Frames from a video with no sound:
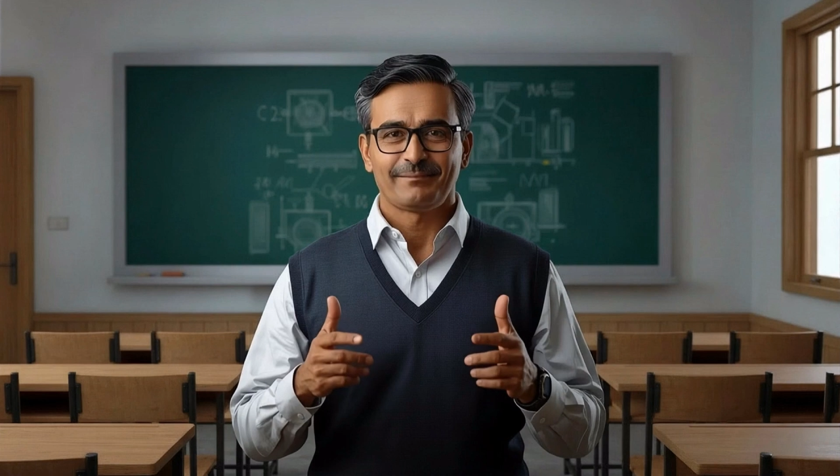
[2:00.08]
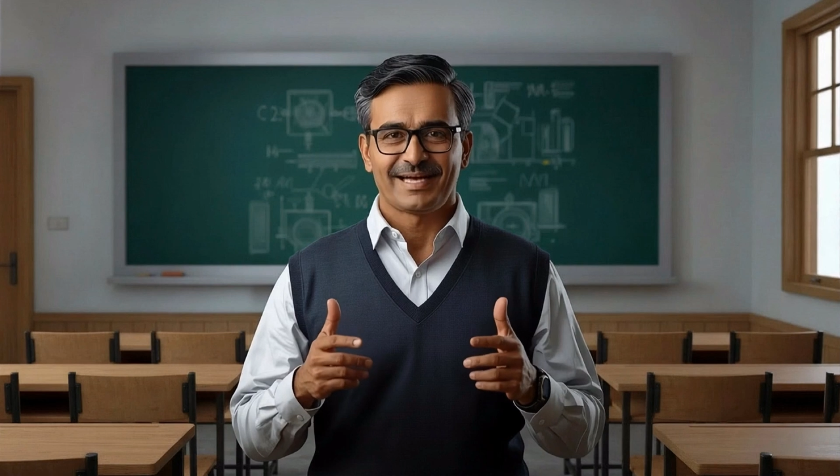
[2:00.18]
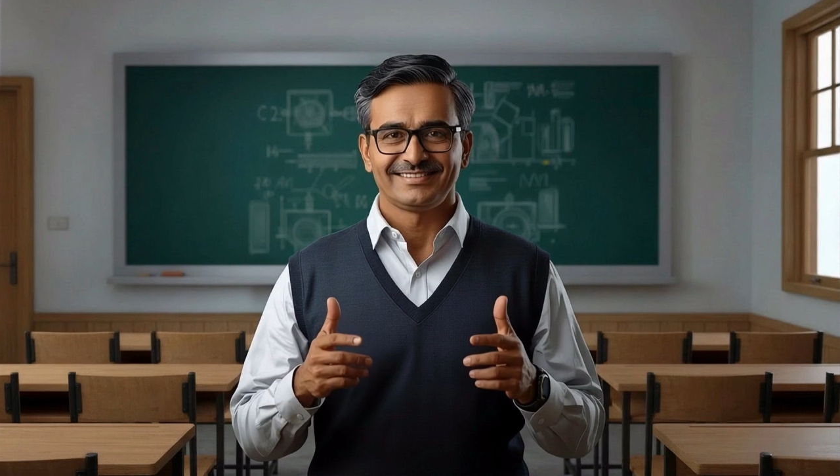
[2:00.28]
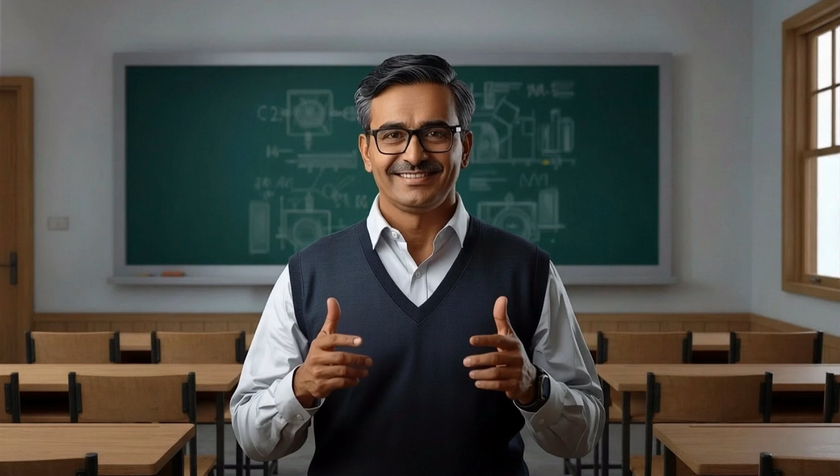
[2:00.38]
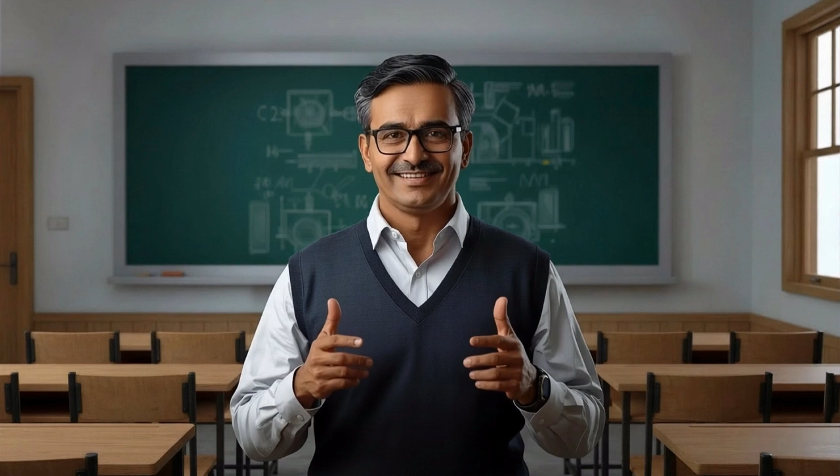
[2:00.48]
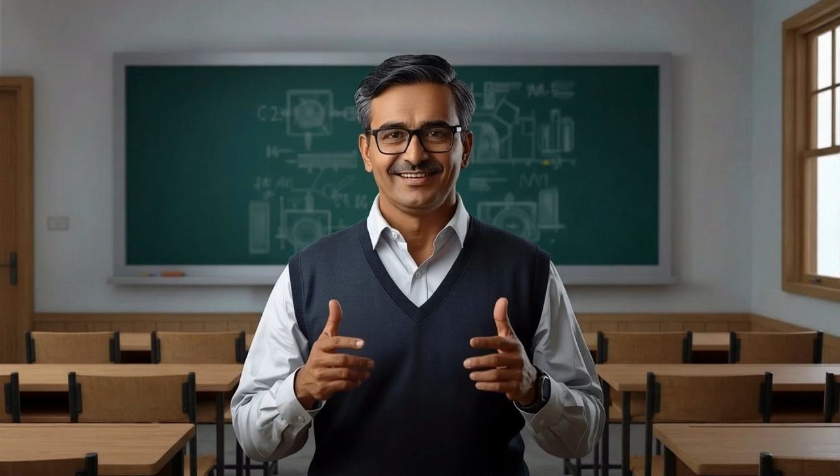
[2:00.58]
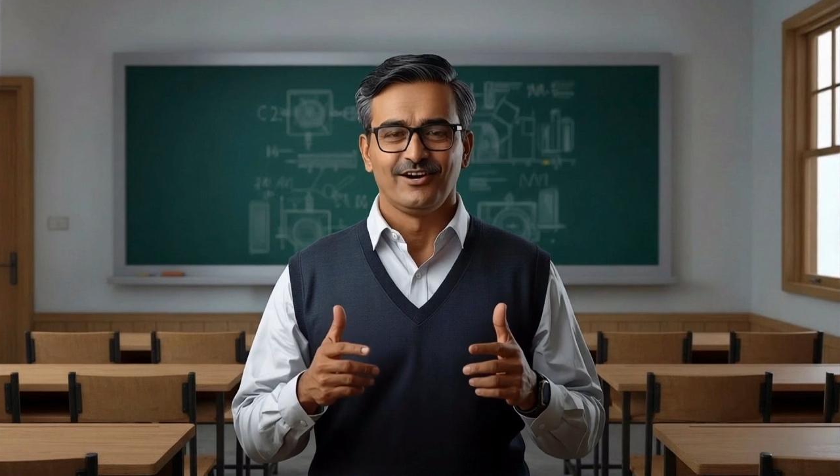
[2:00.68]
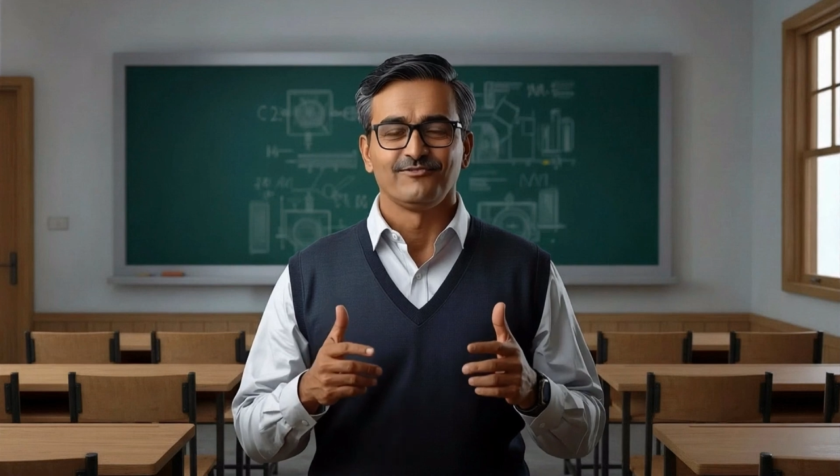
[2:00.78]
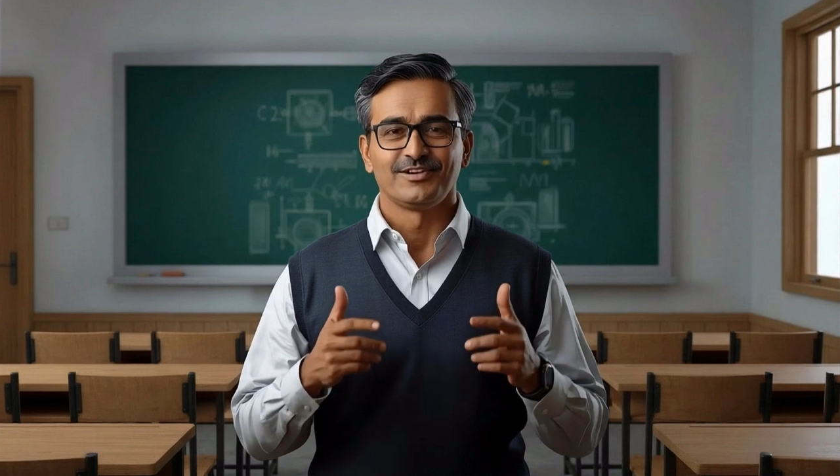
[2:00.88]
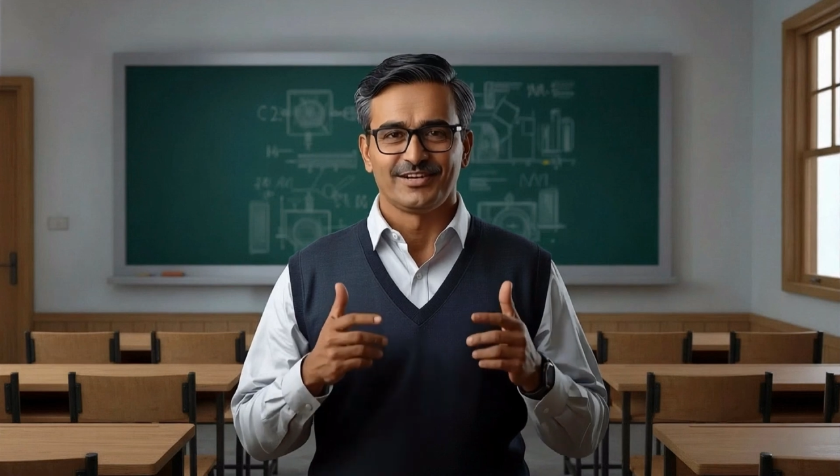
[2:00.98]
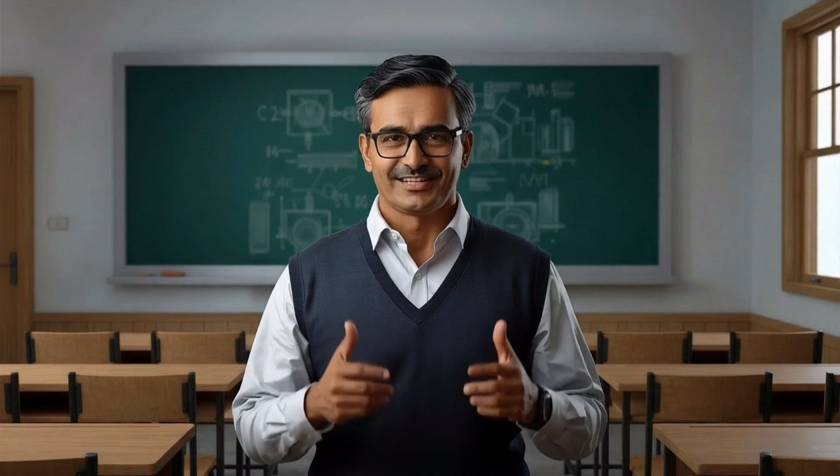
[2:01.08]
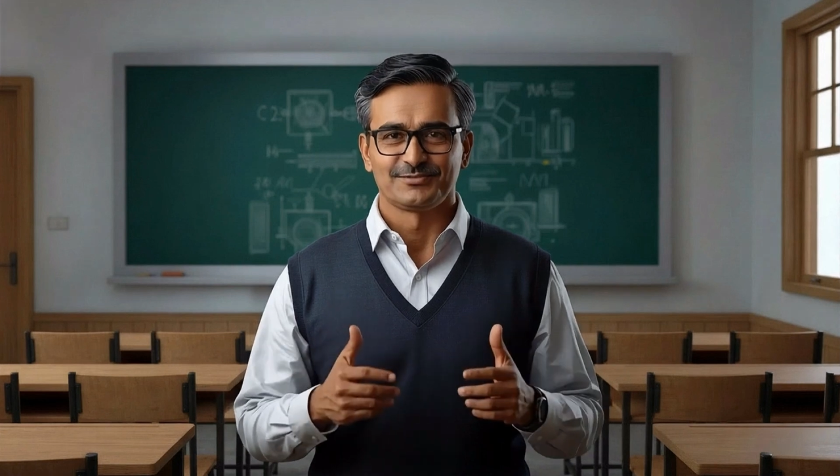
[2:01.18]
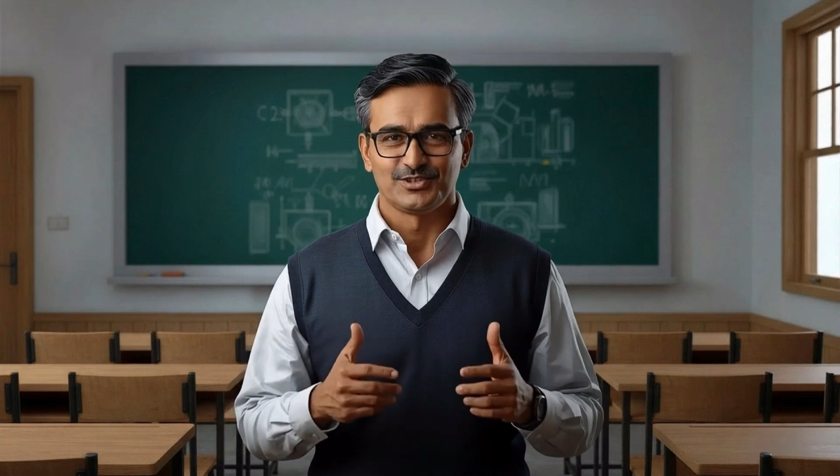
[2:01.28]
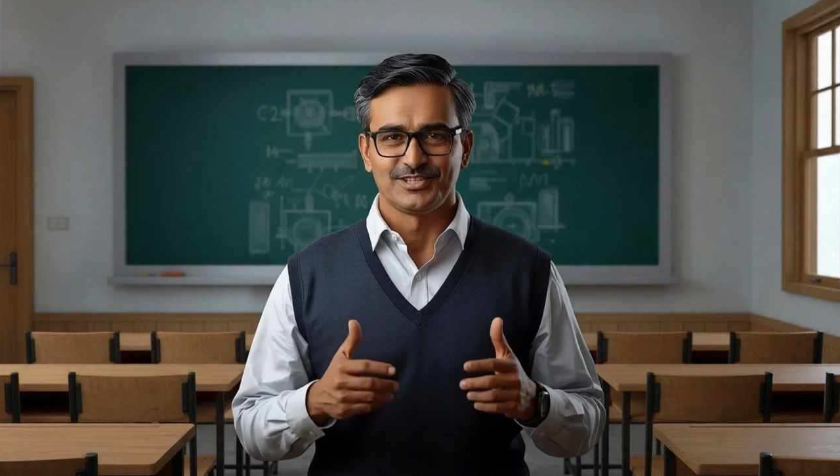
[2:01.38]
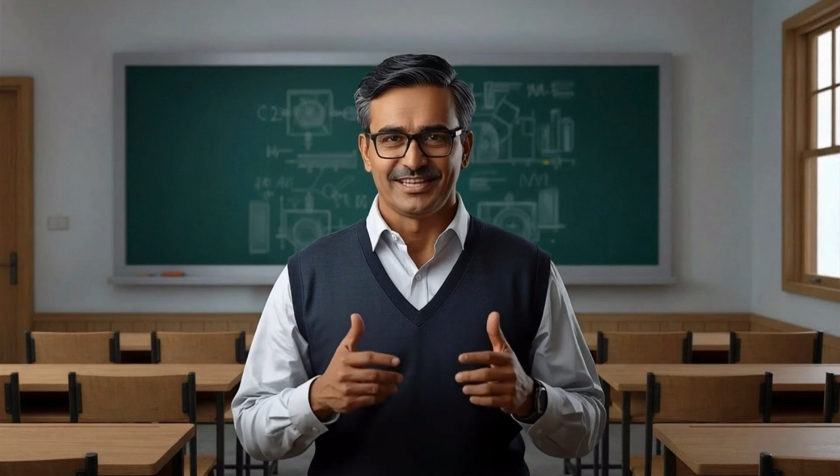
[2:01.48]
capacity of the
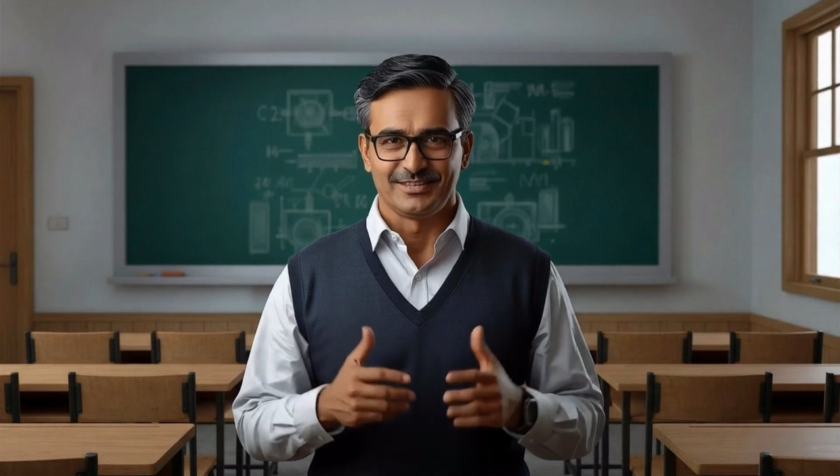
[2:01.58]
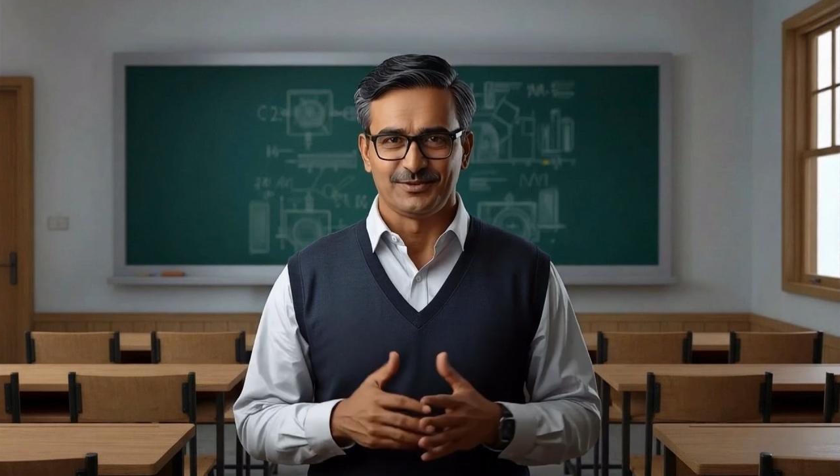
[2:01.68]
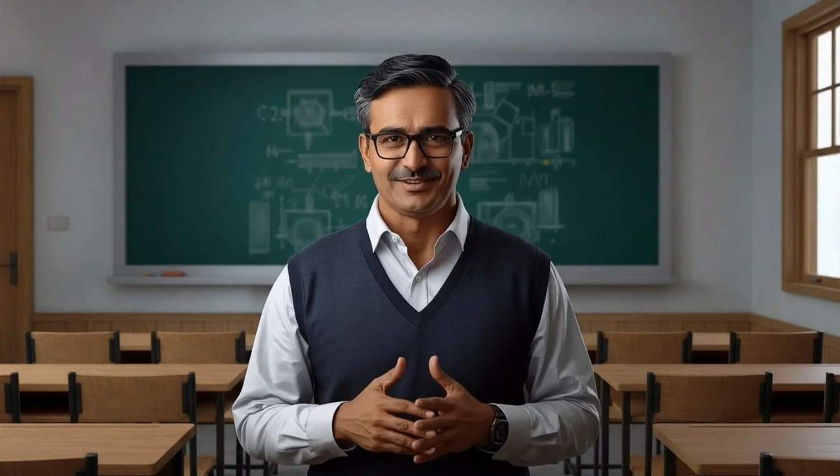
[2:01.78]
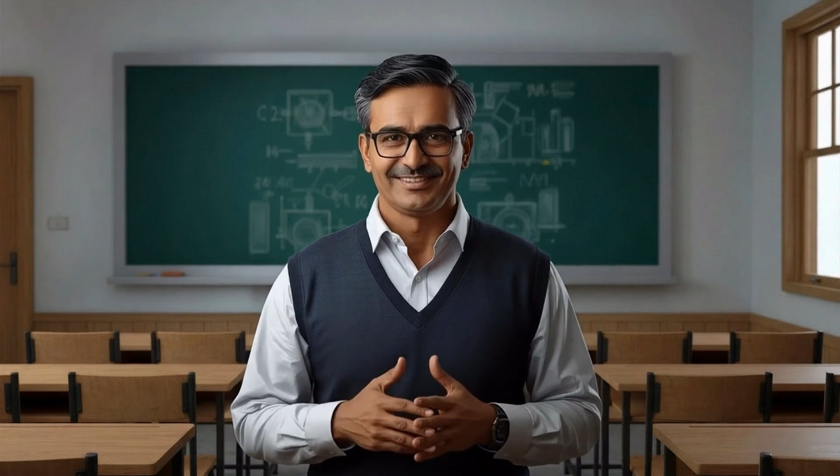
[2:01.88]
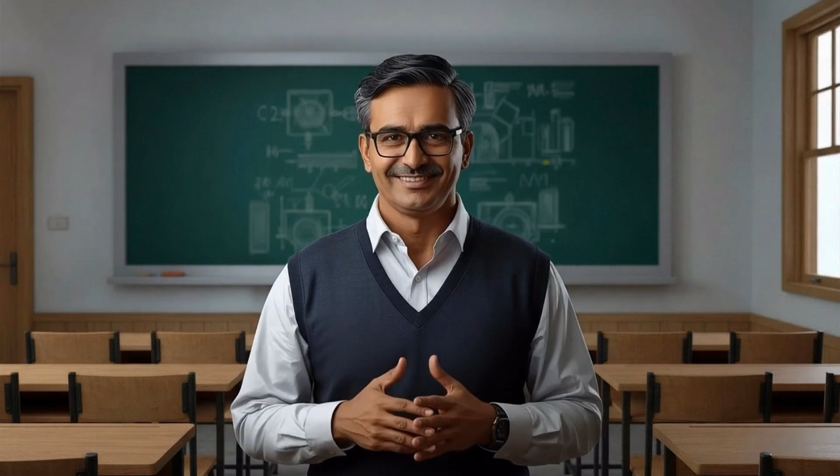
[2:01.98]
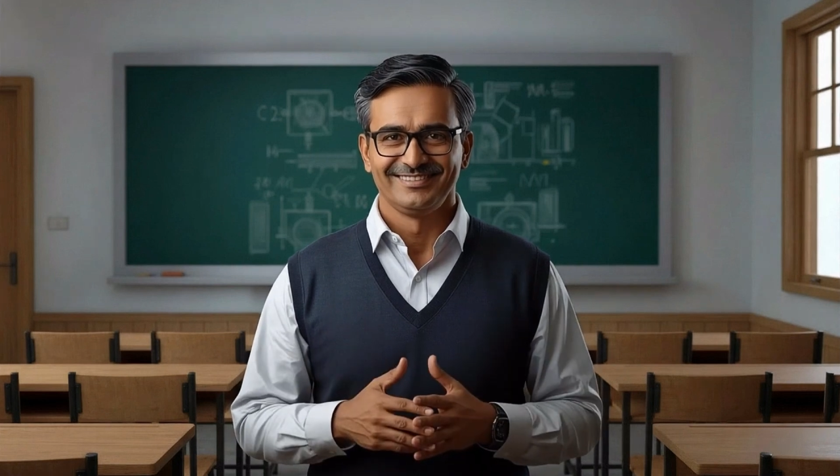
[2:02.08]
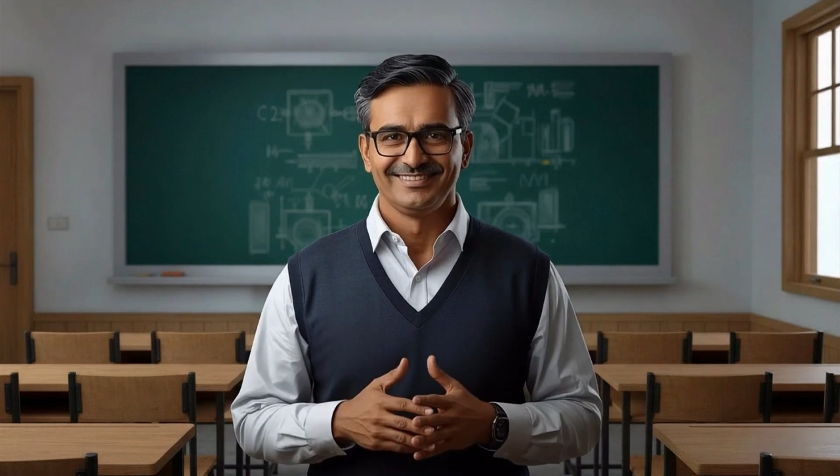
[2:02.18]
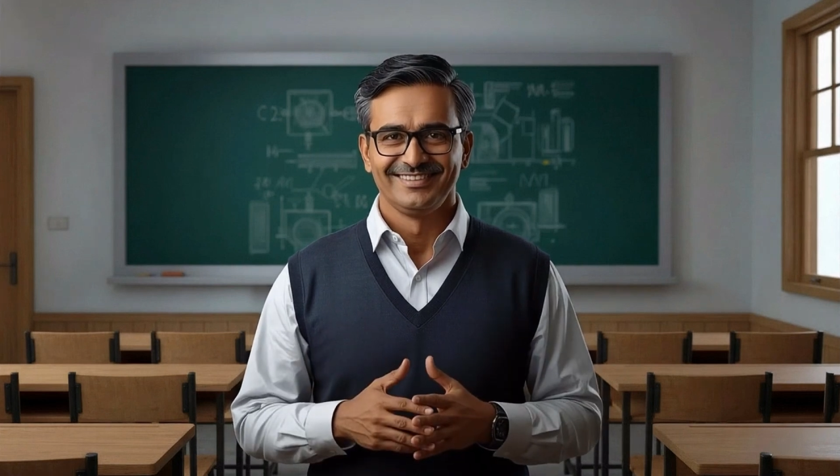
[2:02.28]
transmission network.